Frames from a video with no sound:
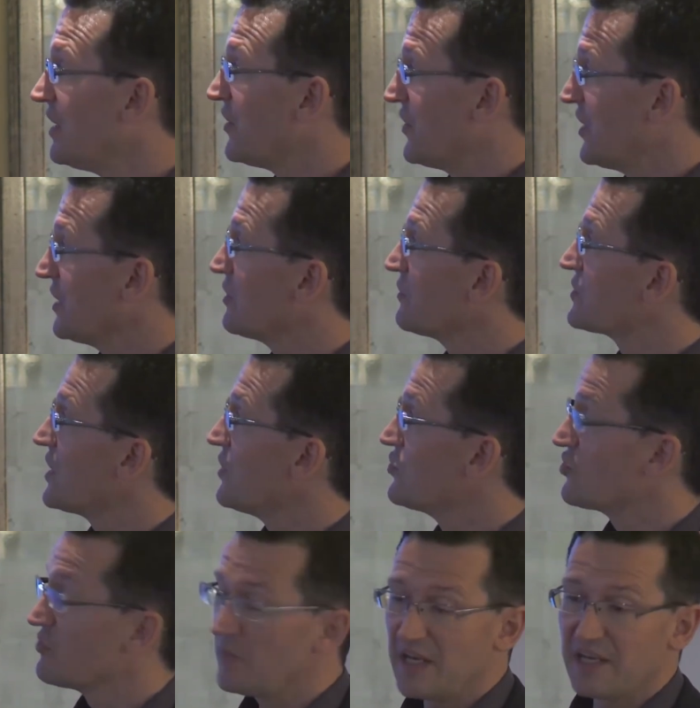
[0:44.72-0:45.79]
Think of
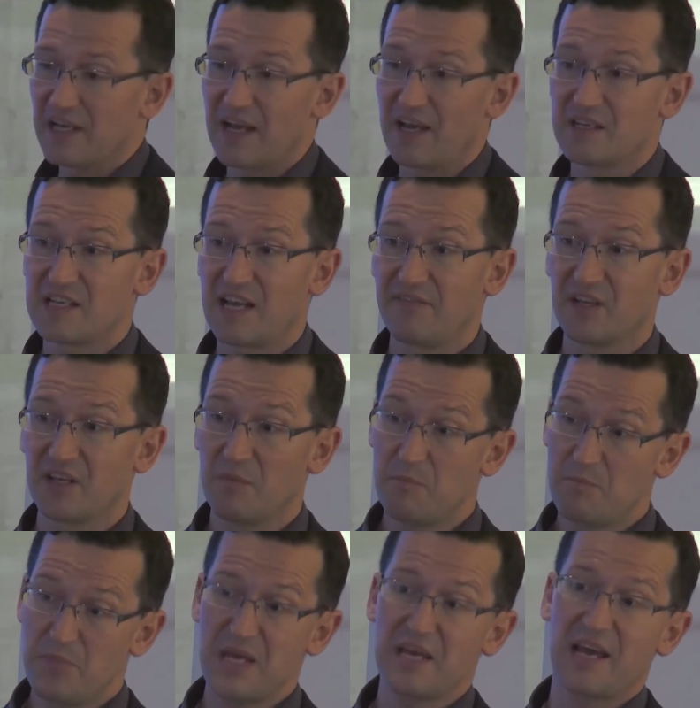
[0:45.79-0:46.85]
social media as having a
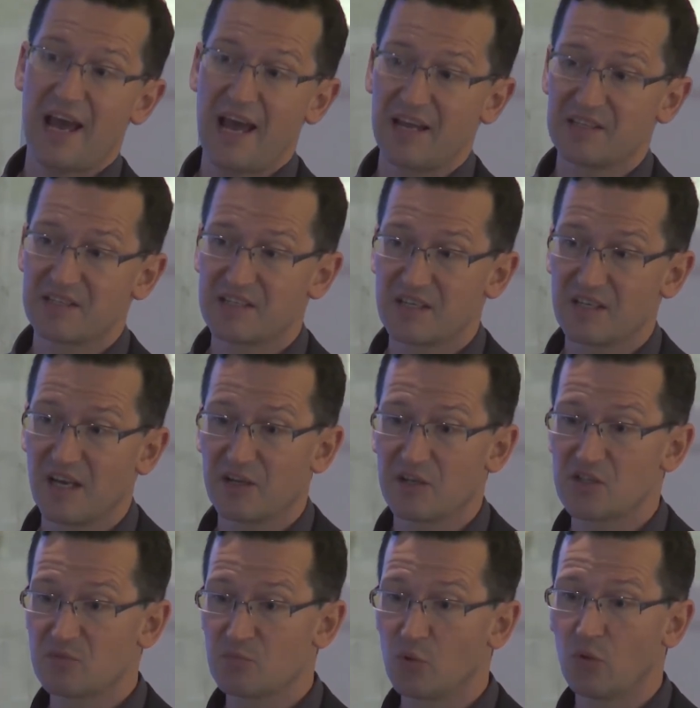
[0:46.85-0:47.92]
big S and a
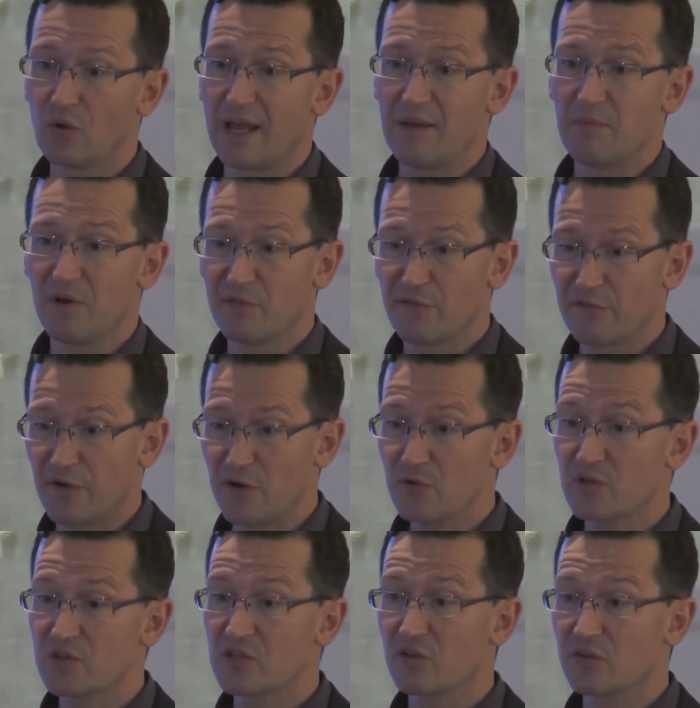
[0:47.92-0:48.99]
small m.
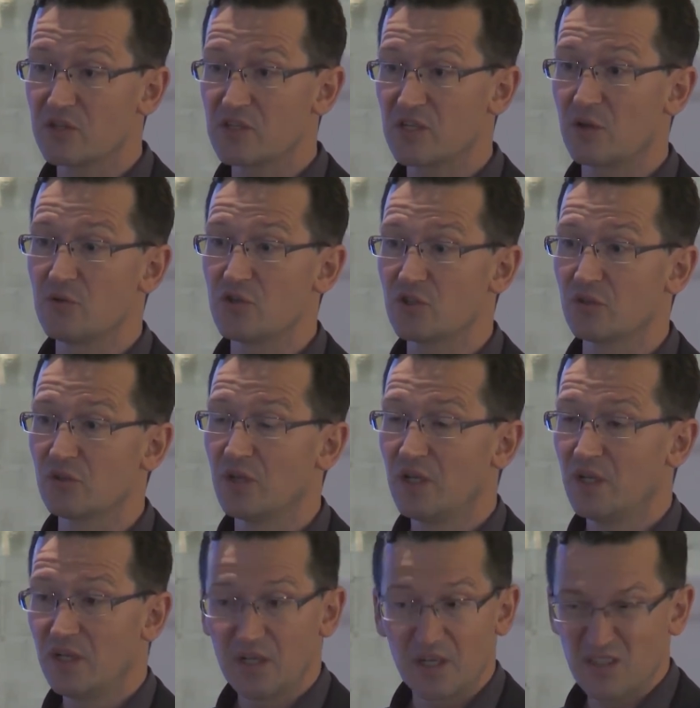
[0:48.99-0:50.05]
Focus on the social.
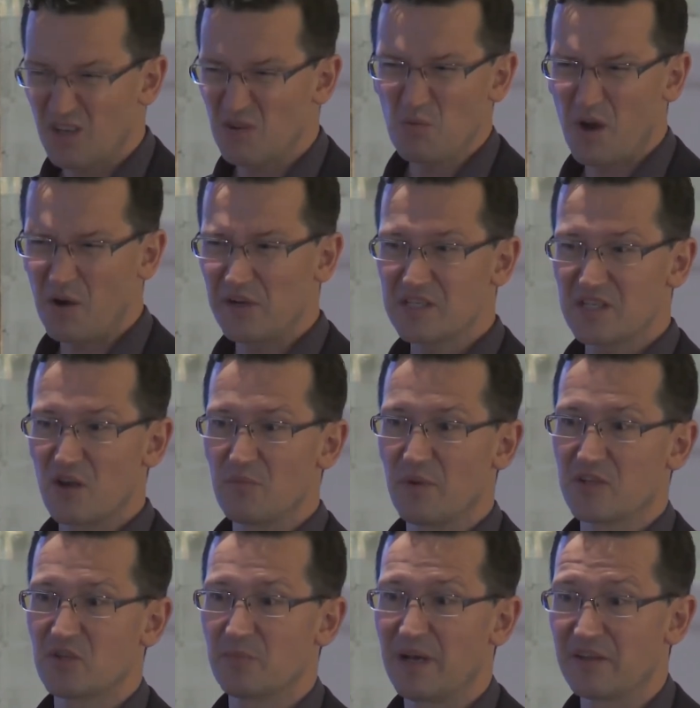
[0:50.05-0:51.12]
And don't worry so
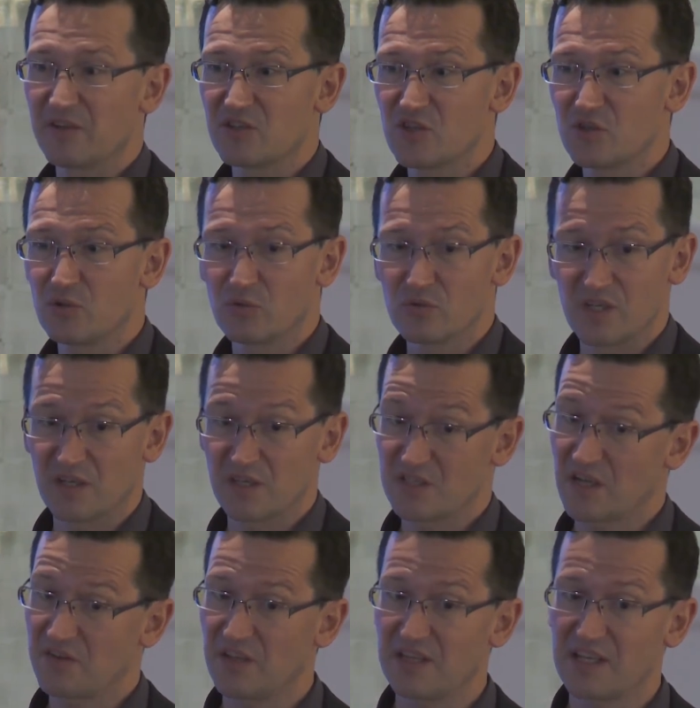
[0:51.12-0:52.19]
much about the tools, because
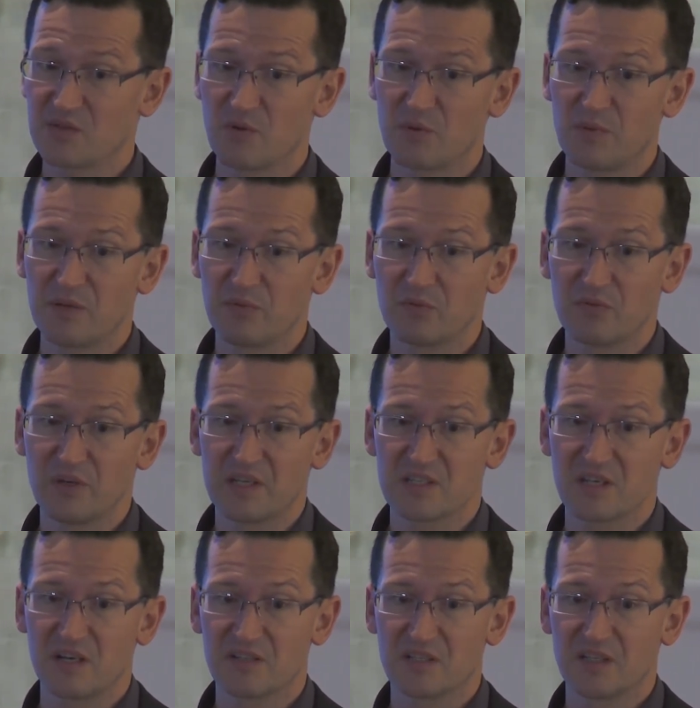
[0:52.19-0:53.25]
I think that's where people really
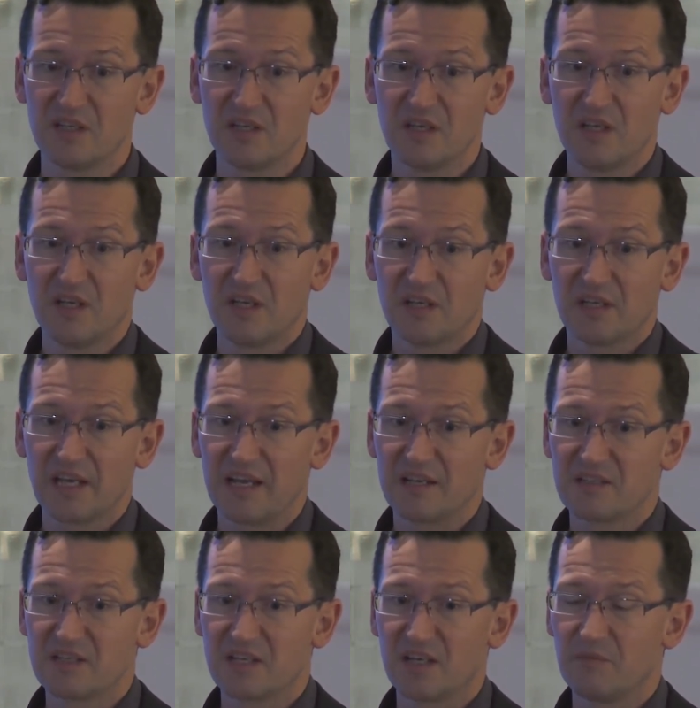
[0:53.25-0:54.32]
start to get
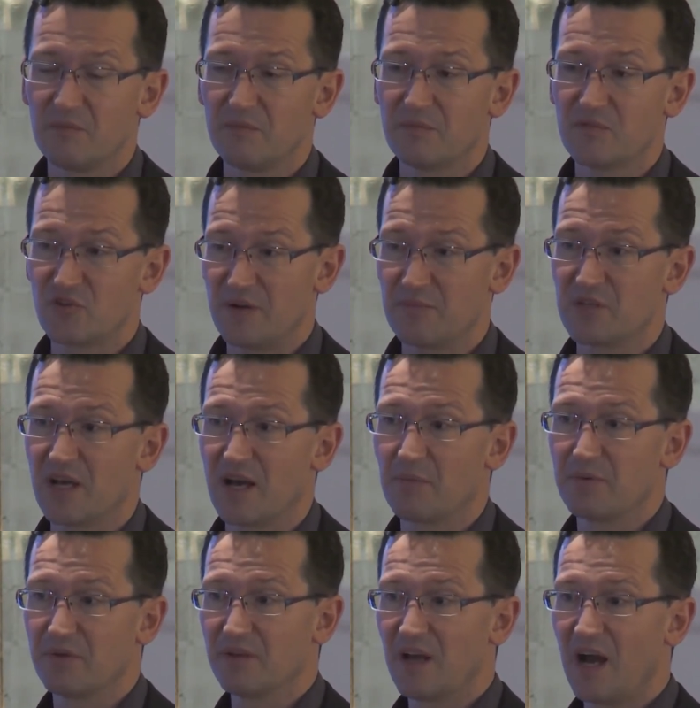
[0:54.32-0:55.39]
tripped up
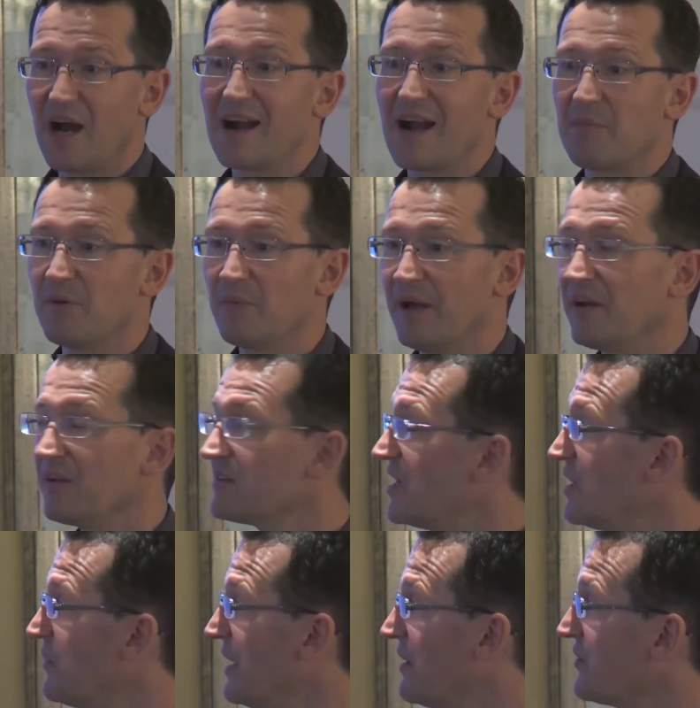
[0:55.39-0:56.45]
and hung up about
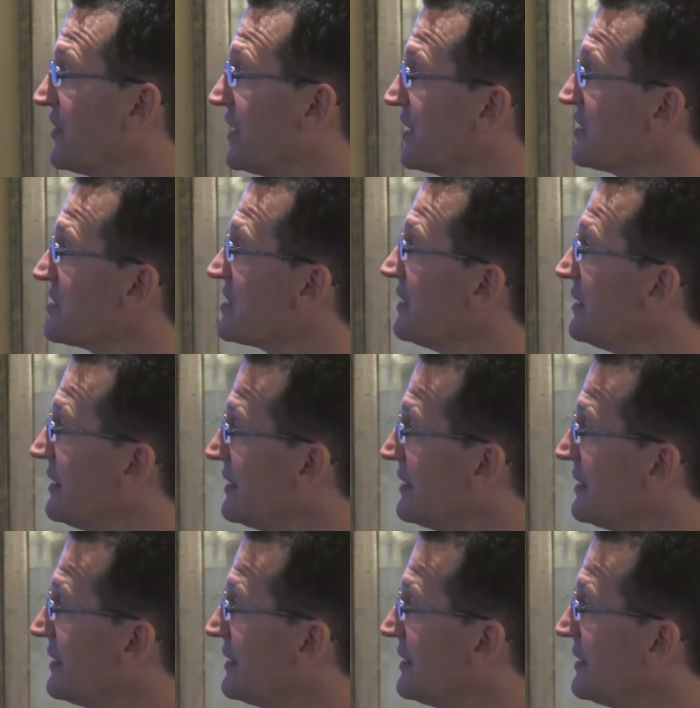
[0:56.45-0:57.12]
things.